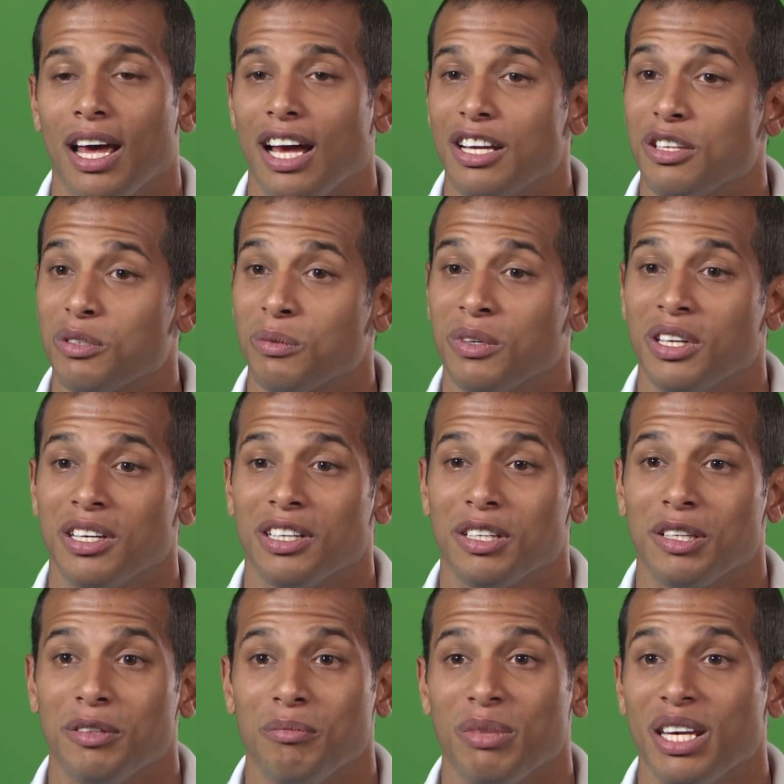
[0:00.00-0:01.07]
I just want to
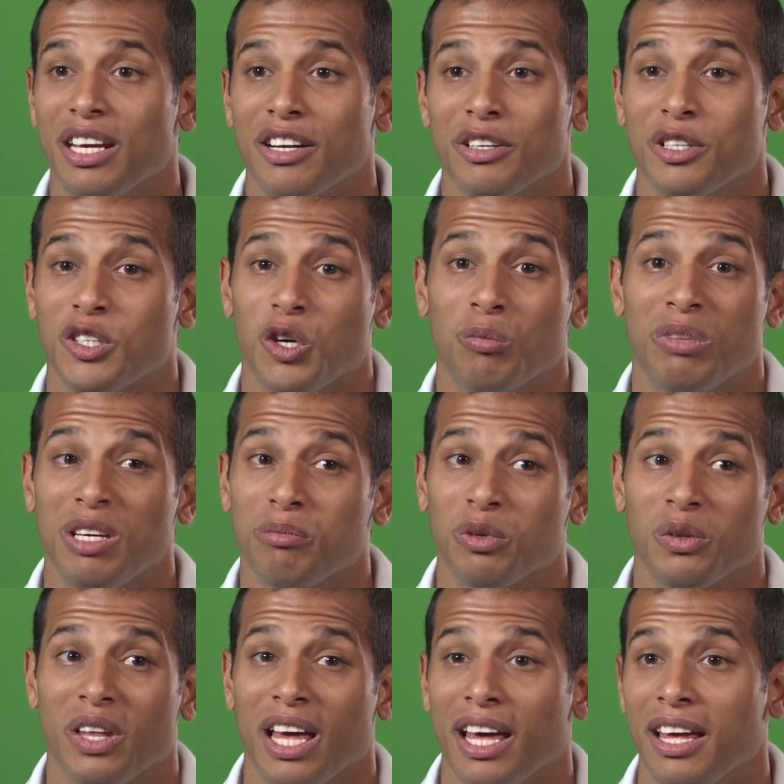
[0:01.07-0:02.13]
be here and show
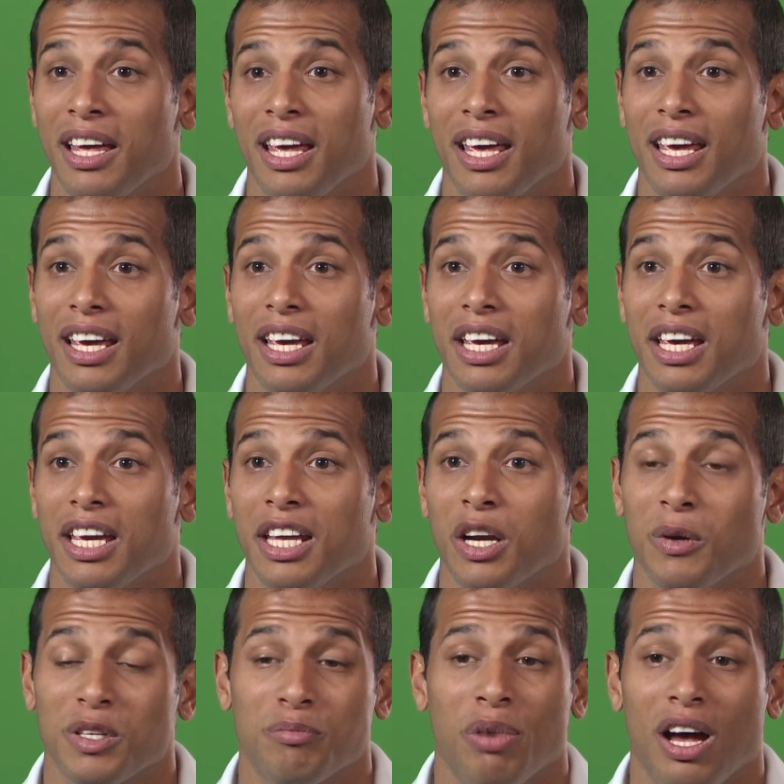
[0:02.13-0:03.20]
people that you
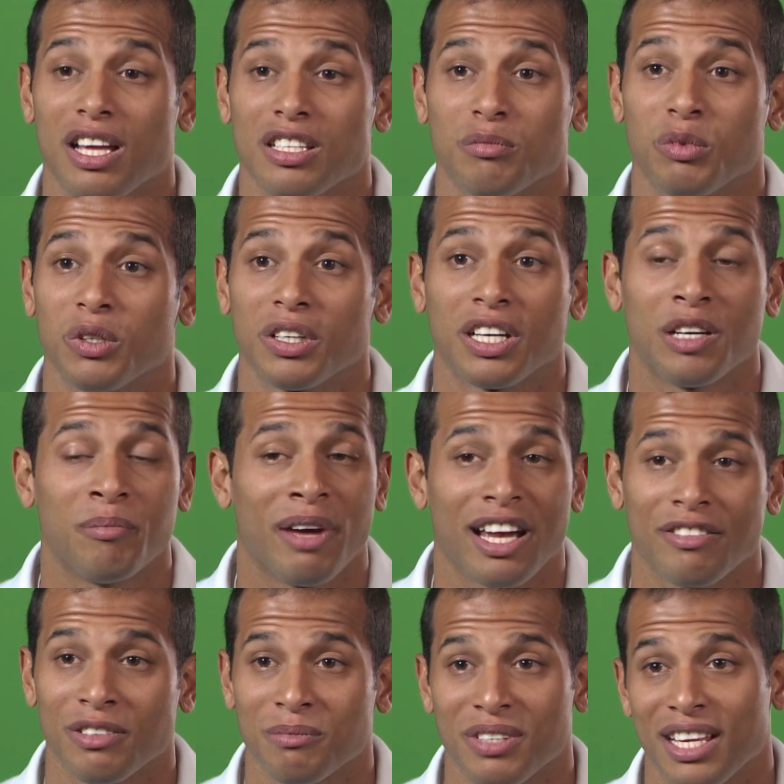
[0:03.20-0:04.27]
know it's possible to come
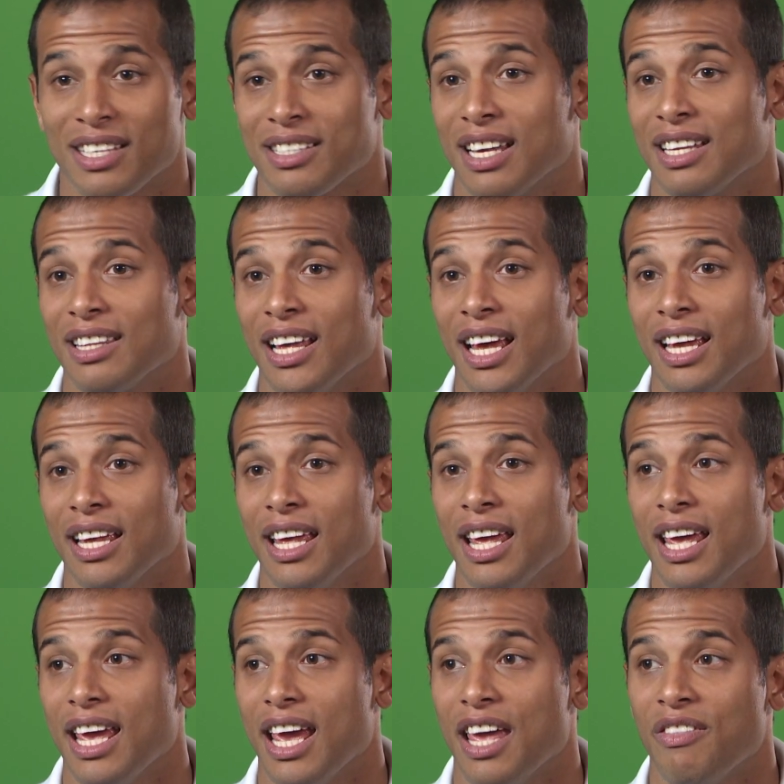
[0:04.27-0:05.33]
back from things like that
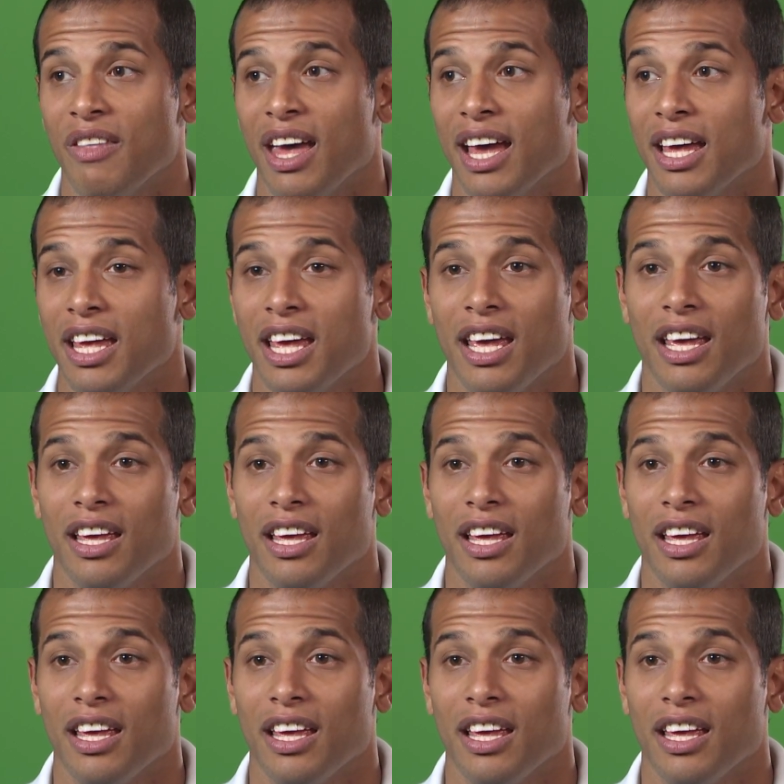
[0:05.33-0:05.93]
and that